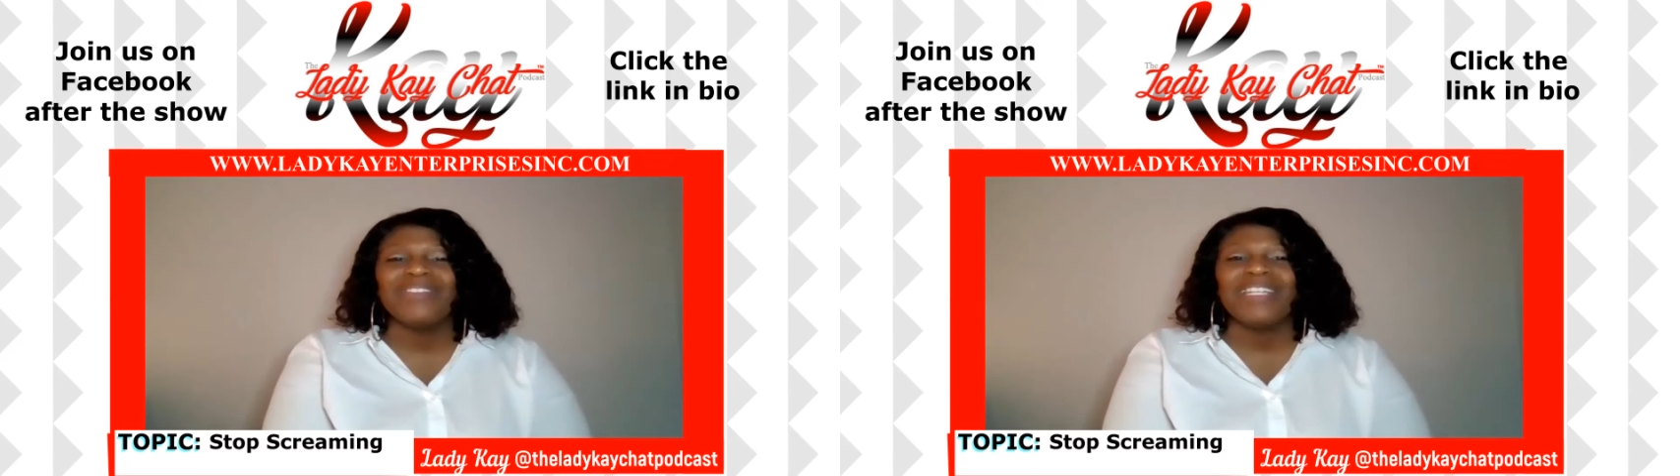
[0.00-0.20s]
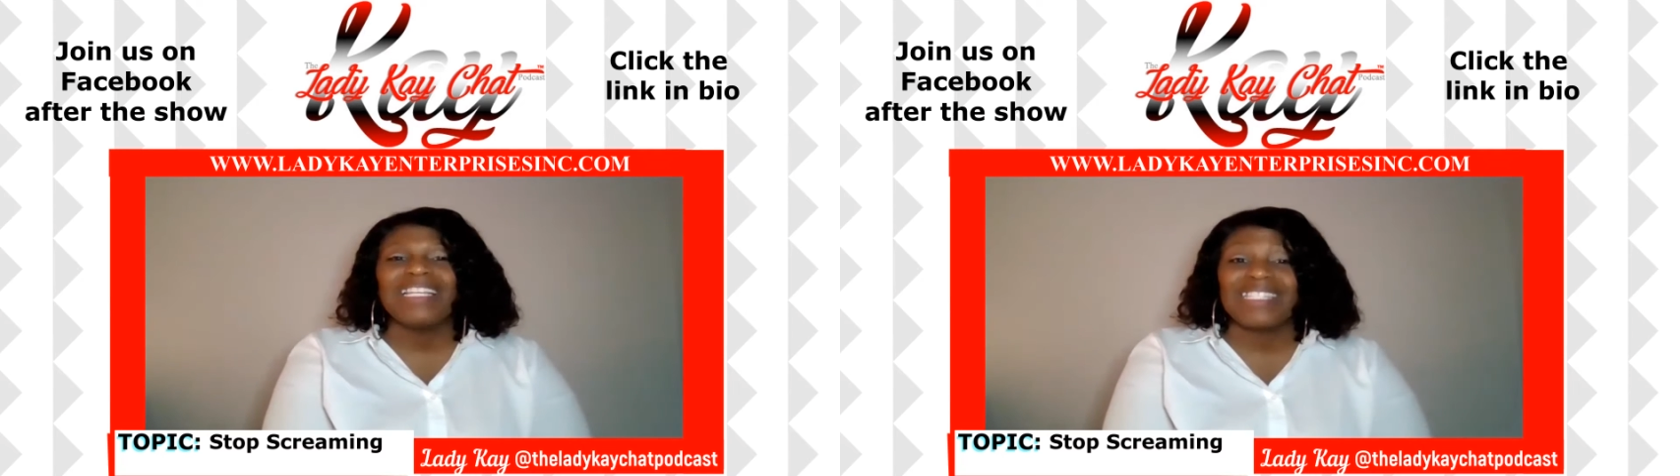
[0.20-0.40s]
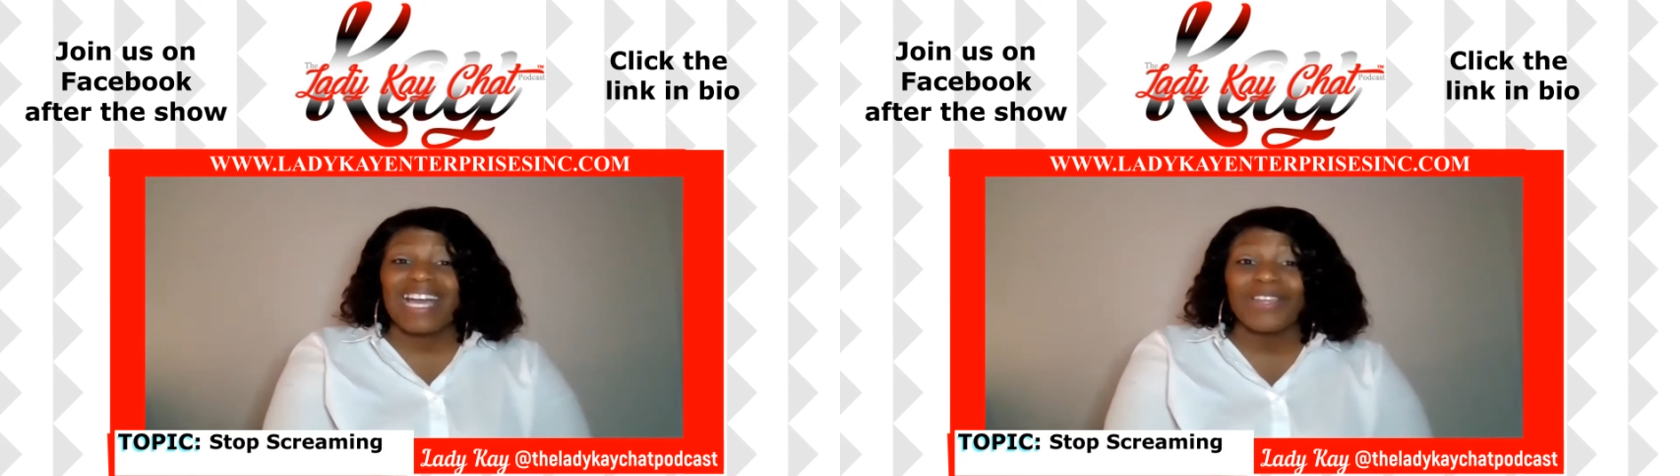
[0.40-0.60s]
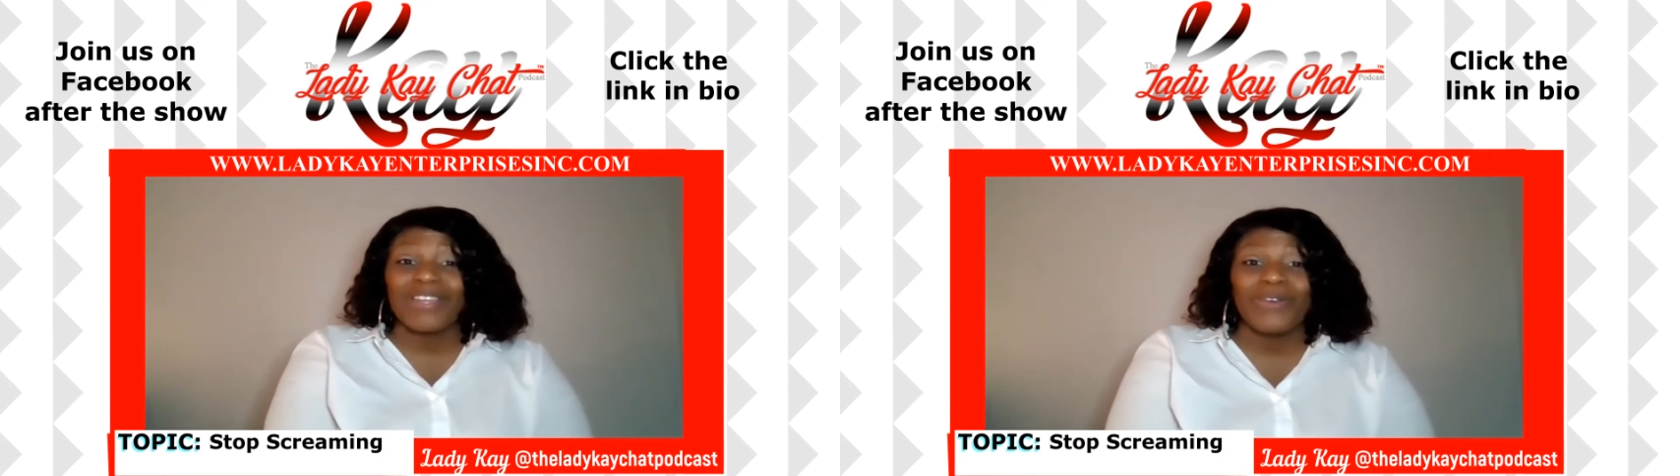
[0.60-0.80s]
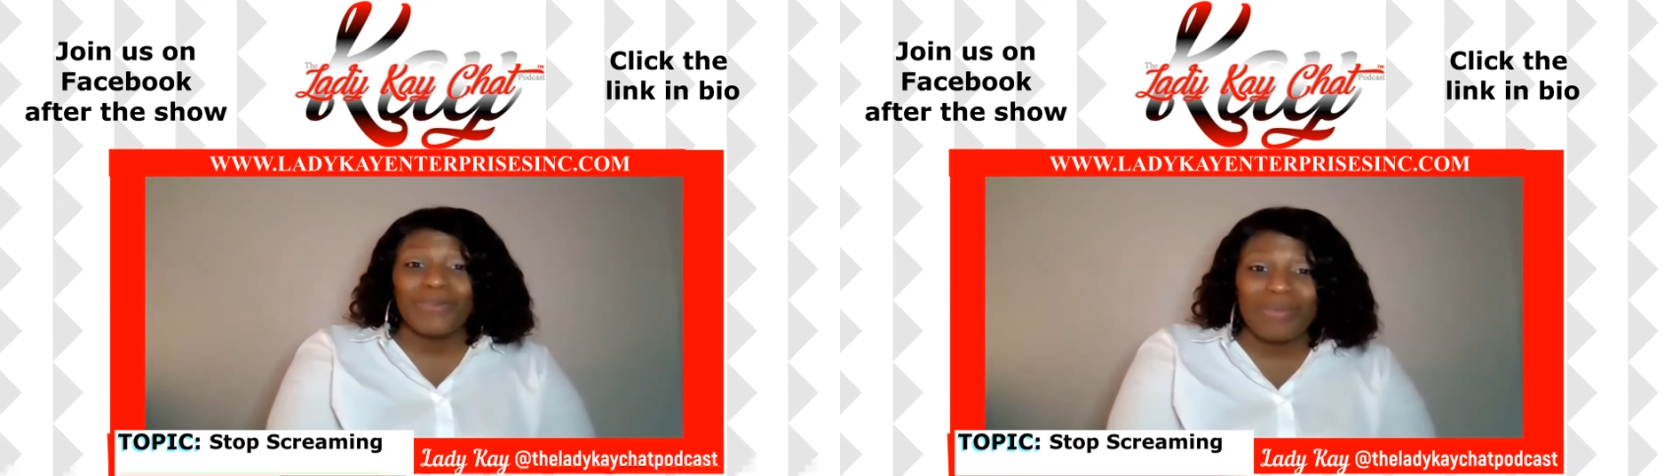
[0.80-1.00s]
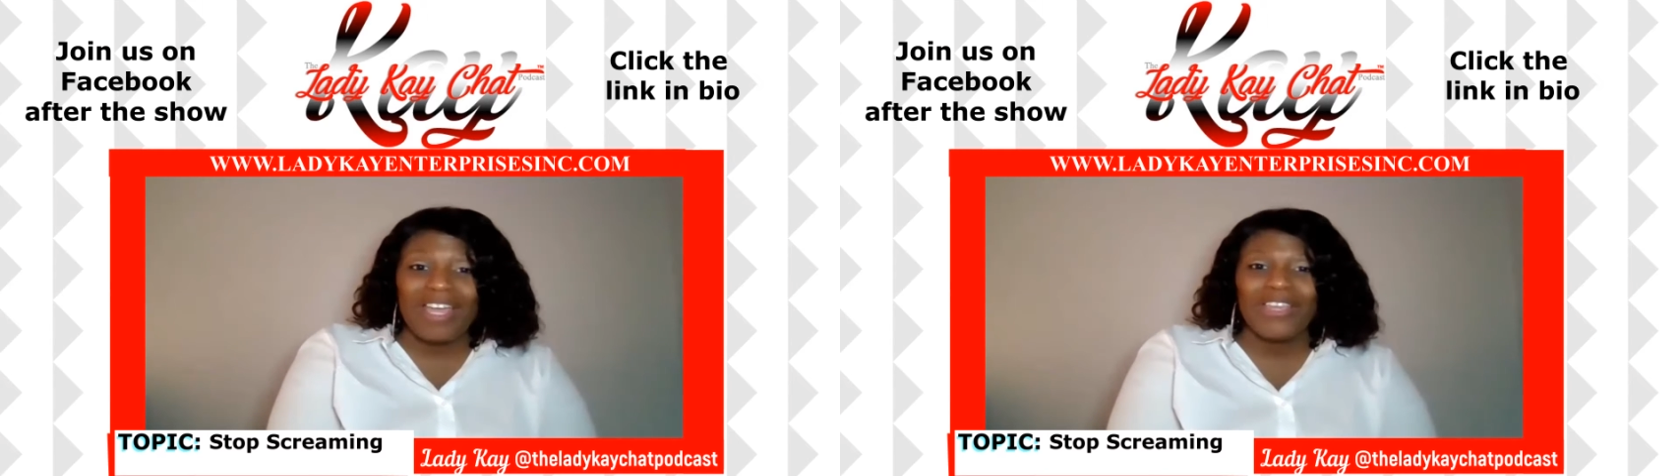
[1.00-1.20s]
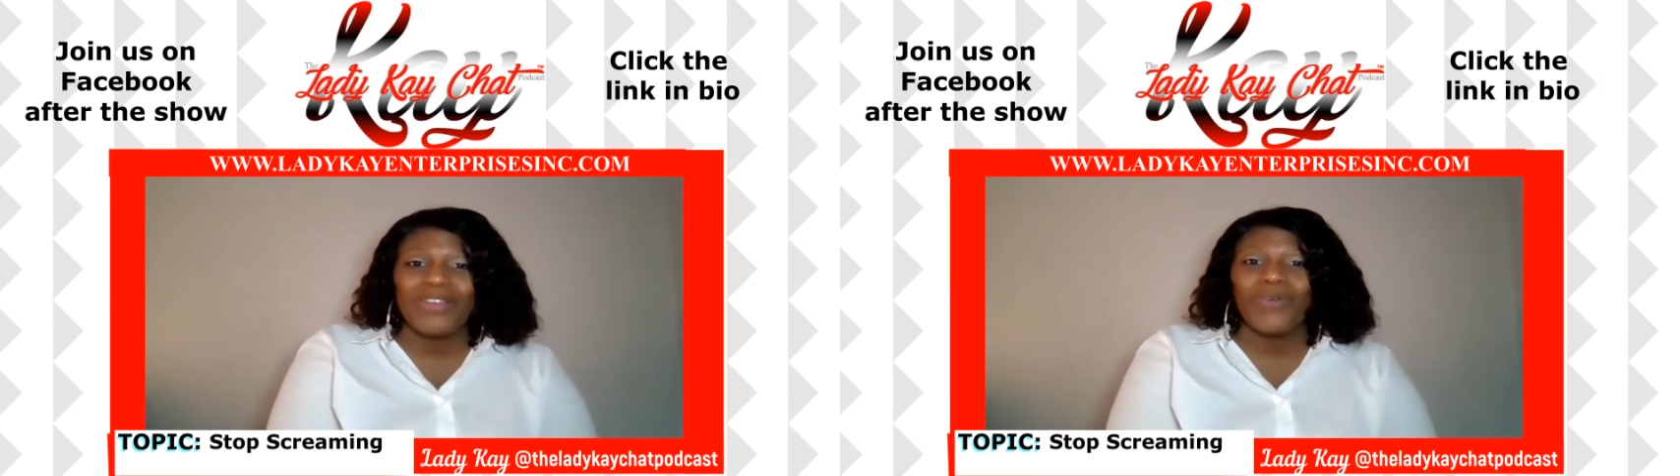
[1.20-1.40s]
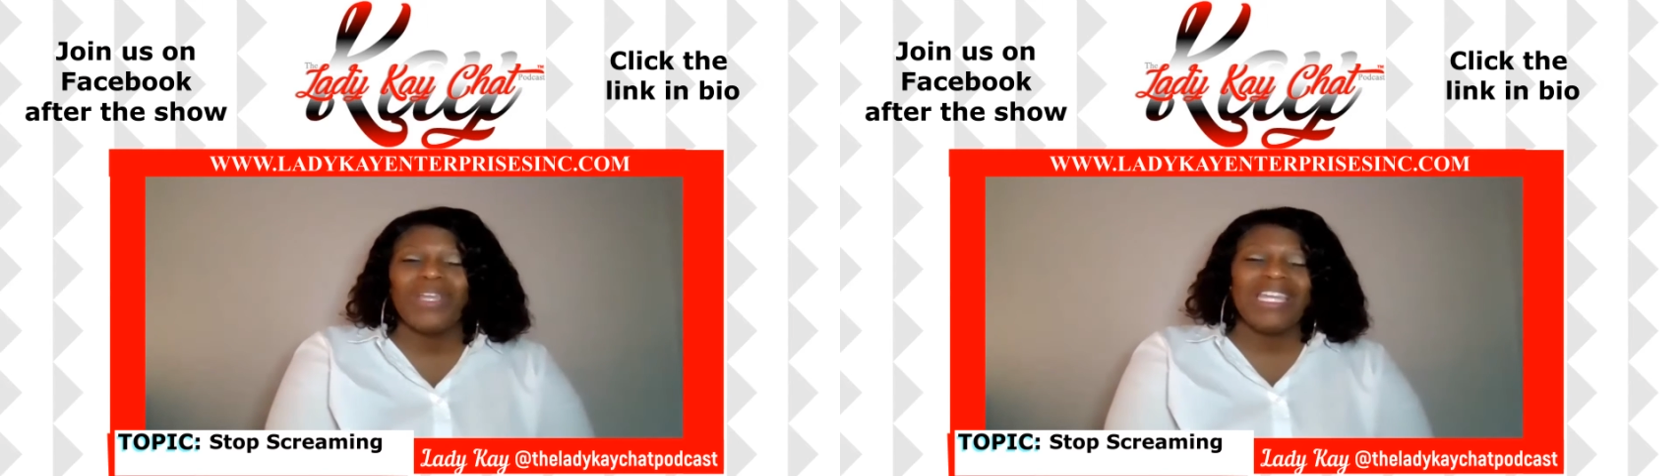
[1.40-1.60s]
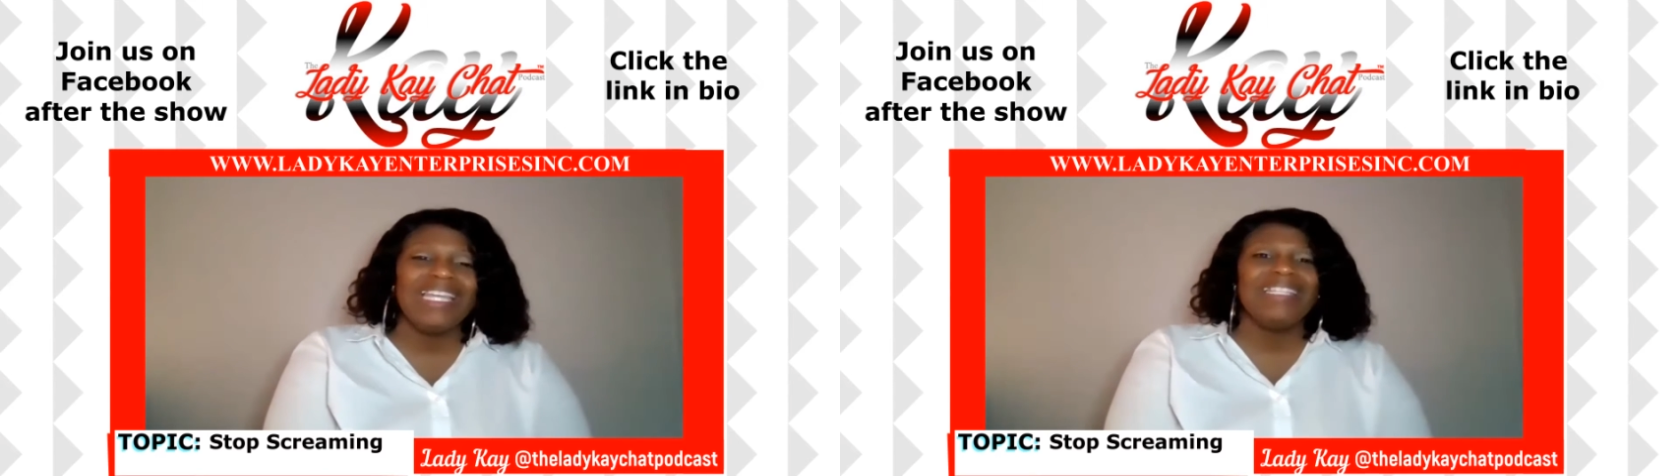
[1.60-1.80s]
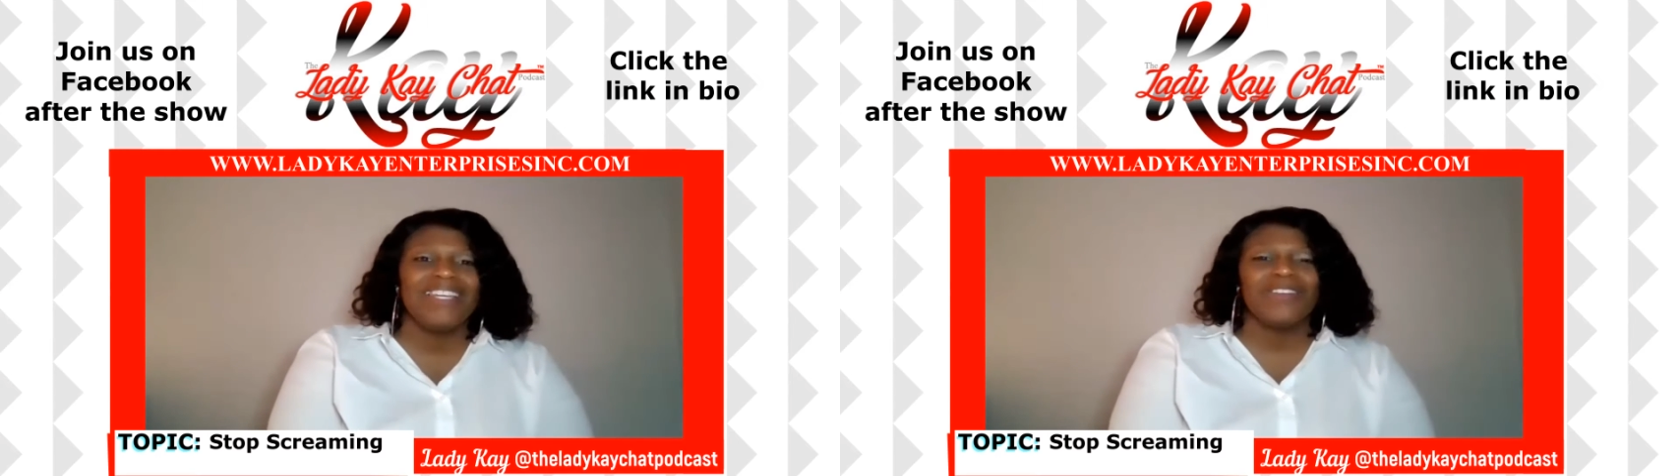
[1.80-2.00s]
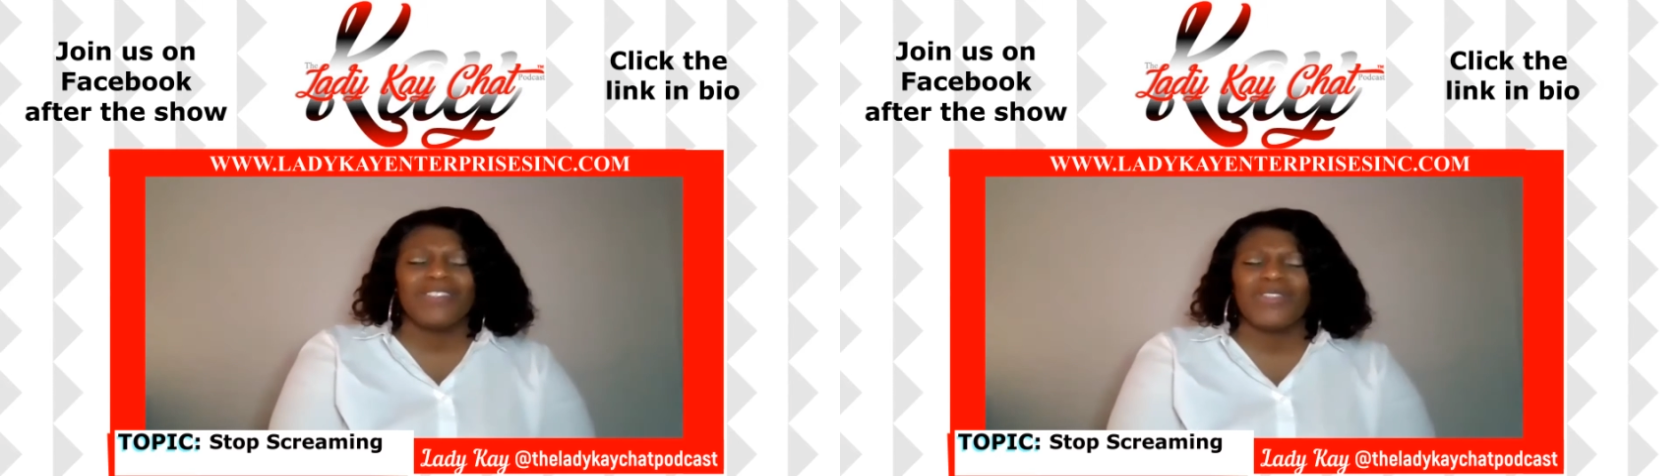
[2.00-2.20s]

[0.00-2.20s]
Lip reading: it's time to go to bed, you know, we eat dinner.